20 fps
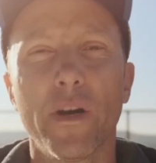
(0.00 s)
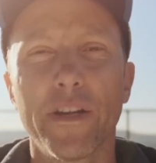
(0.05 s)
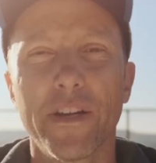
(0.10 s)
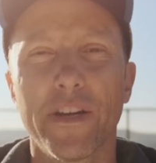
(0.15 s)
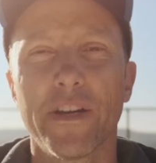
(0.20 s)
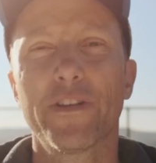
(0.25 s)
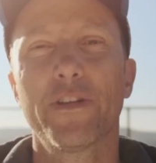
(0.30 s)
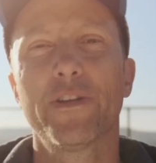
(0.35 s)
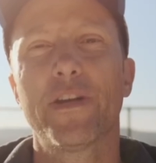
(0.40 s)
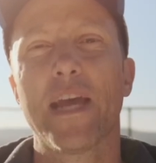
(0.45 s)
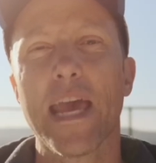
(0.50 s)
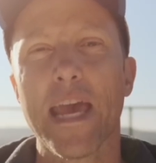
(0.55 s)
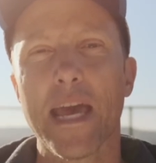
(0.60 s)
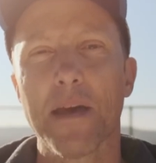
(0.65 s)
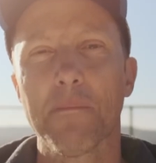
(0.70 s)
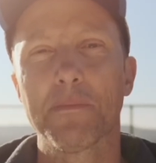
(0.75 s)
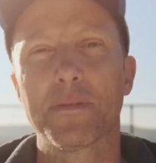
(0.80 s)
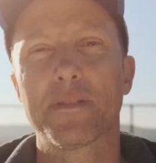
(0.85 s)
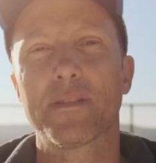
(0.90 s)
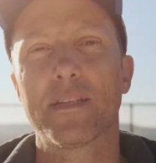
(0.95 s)
hundred
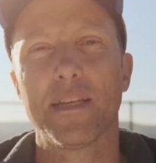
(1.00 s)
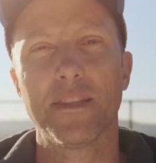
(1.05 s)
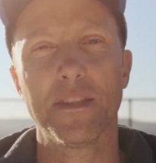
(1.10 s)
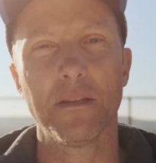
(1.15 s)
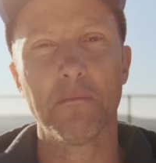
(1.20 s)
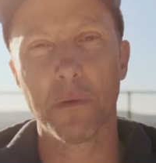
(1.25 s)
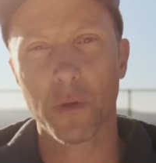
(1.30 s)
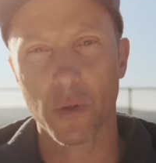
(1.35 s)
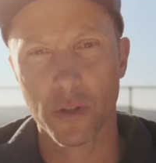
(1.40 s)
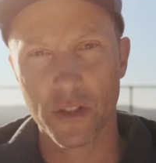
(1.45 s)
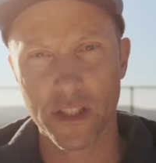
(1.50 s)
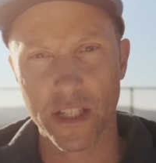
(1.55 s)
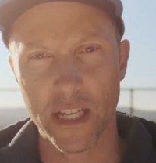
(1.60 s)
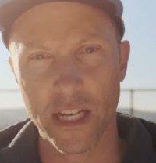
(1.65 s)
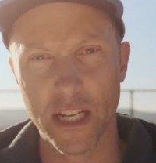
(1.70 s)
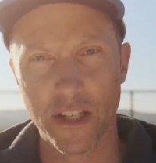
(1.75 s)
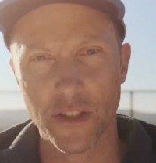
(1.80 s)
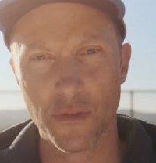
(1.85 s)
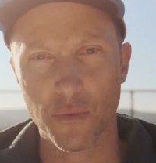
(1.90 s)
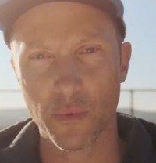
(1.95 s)
amps in the bulk
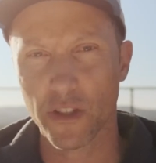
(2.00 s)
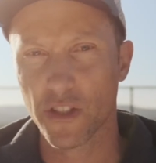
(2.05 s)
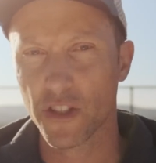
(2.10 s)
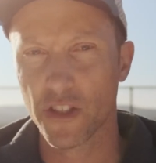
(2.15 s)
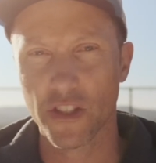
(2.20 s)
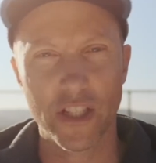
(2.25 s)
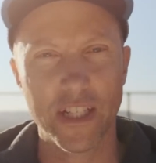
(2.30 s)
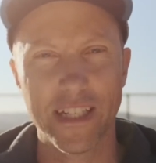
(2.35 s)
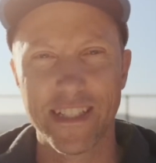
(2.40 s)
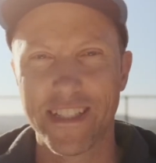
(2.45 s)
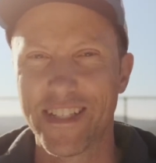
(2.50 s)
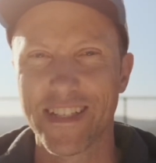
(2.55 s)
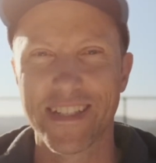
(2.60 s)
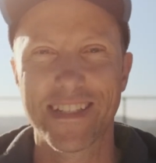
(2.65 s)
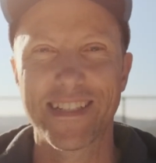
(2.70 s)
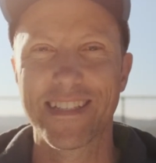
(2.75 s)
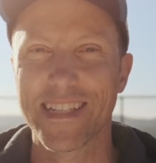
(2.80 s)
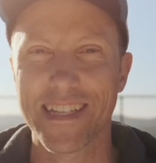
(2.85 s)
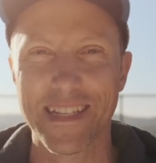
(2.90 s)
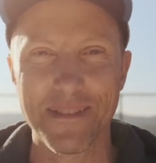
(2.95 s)
stage, which just
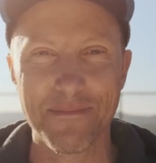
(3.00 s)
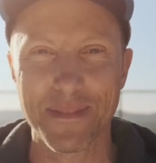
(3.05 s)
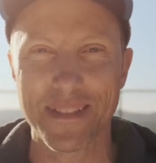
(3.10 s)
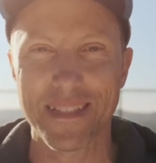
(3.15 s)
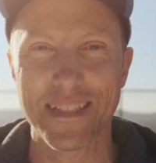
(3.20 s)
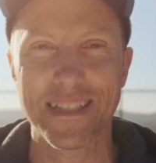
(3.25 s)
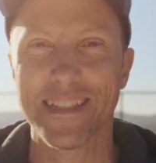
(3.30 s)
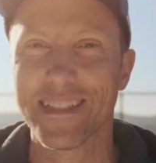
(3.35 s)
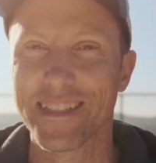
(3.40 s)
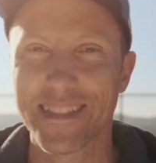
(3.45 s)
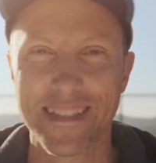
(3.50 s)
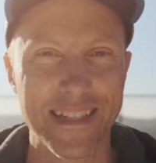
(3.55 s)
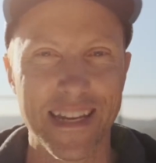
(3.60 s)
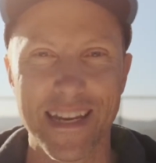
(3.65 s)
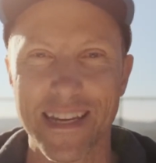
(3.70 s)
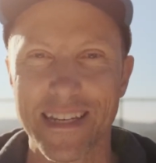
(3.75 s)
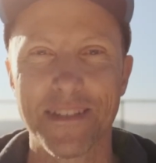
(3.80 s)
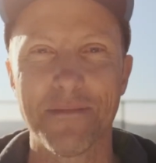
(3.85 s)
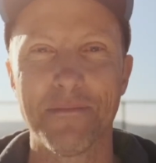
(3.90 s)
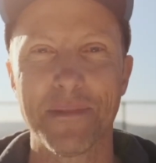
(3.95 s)
seems
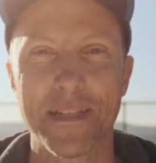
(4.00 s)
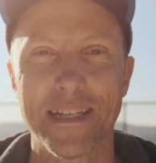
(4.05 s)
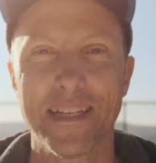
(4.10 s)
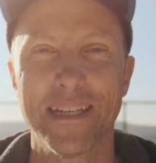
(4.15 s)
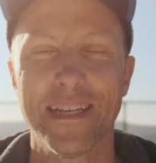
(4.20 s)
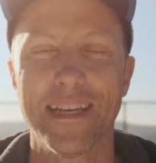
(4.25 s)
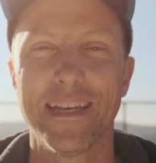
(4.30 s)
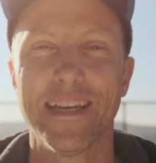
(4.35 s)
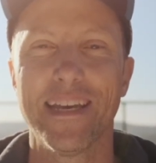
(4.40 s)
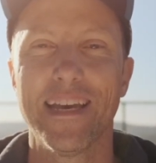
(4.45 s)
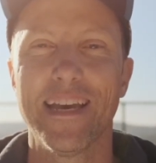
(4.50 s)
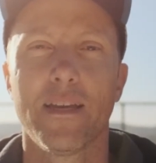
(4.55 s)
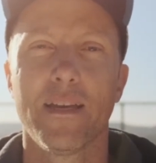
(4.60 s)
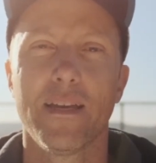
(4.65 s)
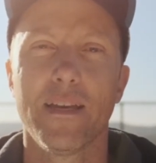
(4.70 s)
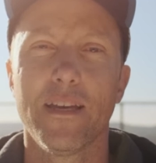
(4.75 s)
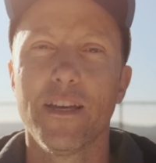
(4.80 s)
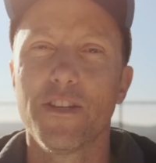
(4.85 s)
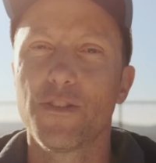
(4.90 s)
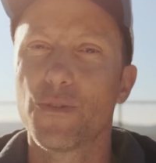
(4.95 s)
insane to me.
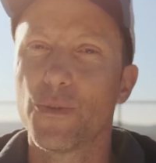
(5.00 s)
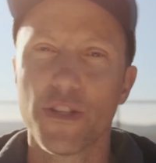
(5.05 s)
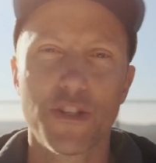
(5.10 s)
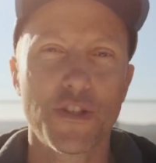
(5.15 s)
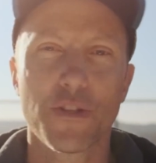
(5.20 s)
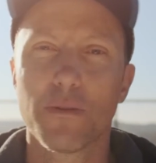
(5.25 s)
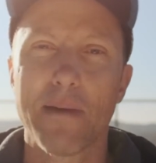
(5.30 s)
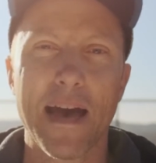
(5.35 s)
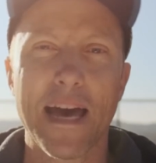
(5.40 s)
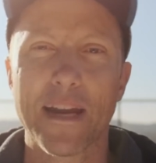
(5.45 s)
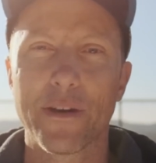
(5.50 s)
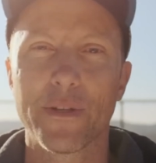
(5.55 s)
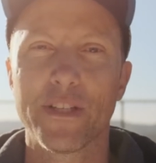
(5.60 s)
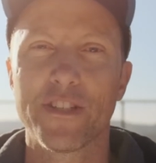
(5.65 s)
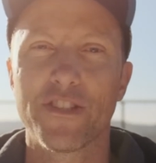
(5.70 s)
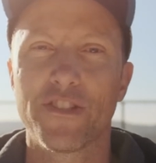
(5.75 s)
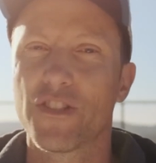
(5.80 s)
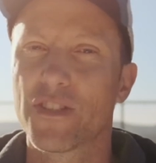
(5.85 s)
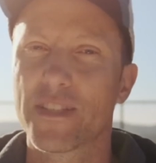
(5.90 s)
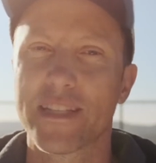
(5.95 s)
Traditional batteries
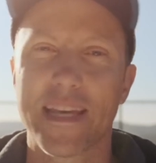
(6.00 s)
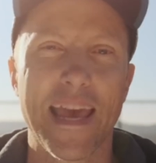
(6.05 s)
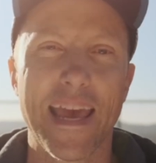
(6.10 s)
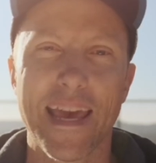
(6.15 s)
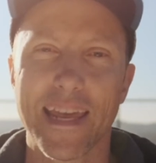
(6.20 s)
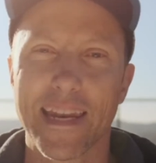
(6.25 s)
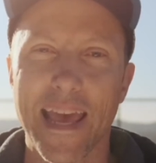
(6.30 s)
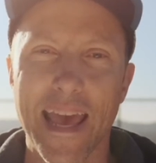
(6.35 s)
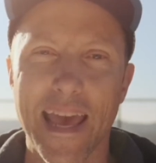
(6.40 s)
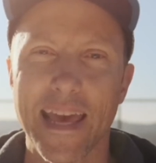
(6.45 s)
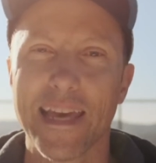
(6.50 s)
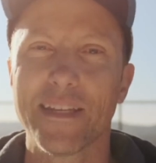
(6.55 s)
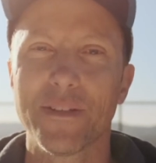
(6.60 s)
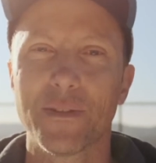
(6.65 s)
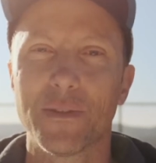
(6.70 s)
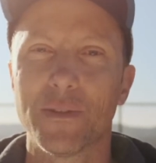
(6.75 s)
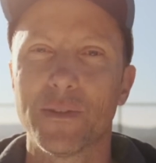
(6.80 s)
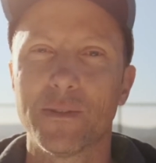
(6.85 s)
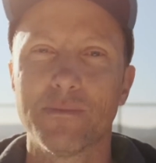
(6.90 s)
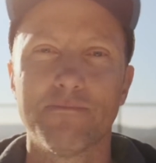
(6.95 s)
just can't
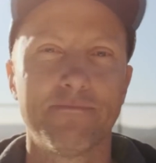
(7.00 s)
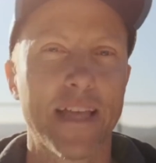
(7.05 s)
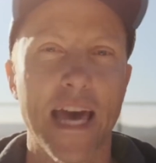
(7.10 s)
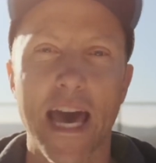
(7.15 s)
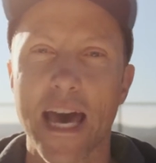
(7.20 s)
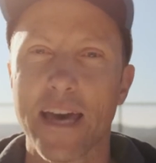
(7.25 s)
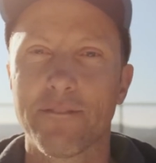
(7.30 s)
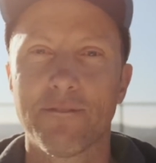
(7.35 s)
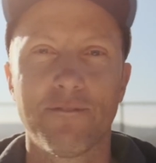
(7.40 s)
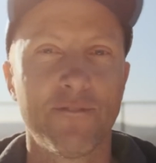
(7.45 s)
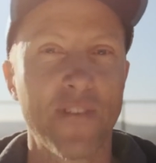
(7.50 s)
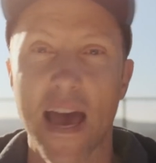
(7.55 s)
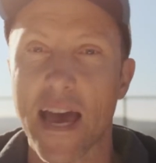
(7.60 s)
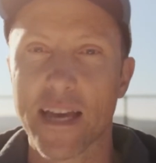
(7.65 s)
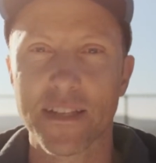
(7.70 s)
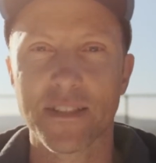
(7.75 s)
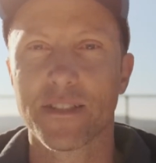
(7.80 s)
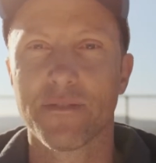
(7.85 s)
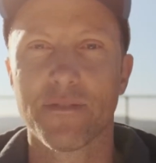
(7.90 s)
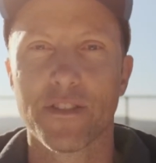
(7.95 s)
handle that
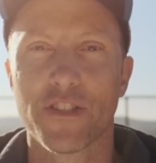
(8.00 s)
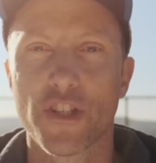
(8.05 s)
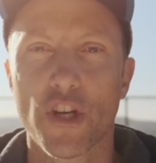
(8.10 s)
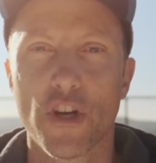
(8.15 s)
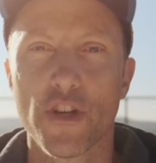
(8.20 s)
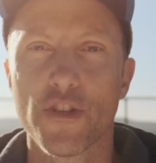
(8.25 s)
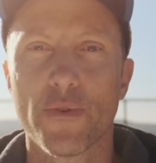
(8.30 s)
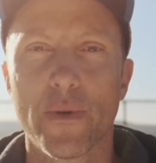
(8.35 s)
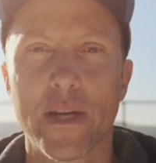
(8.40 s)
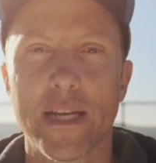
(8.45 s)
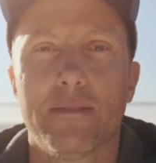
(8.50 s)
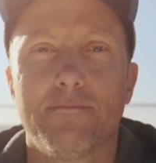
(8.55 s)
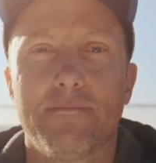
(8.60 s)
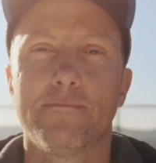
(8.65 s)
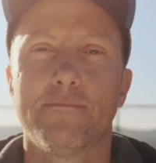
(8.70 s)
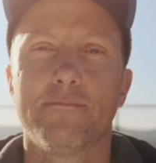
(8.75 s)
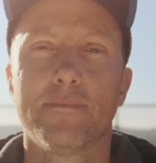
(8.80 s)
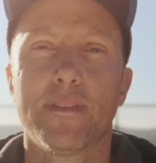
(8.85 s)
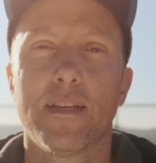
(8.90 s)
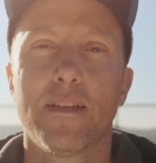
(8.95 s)
fast of a charge rate.
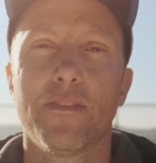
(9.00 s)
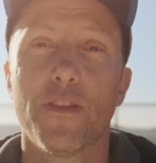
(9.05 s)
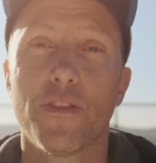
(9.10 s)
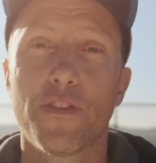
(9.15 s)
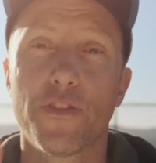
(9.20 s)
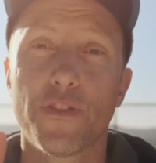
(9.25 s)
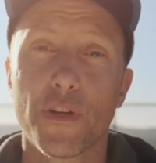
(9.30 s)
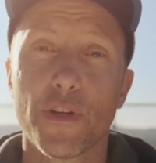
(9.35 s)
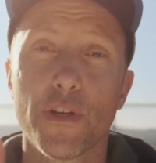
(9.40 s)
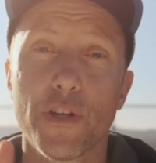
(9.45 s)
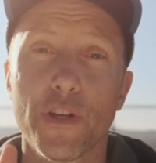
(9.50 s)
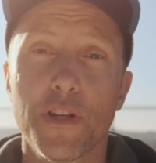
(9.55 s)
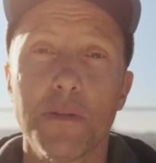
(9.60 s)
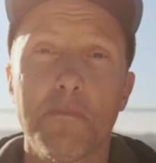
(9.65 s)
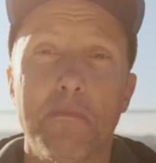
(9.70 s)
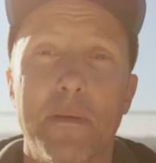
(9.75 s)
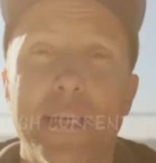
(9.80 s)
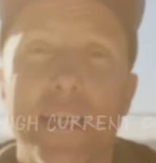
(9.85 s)
The third big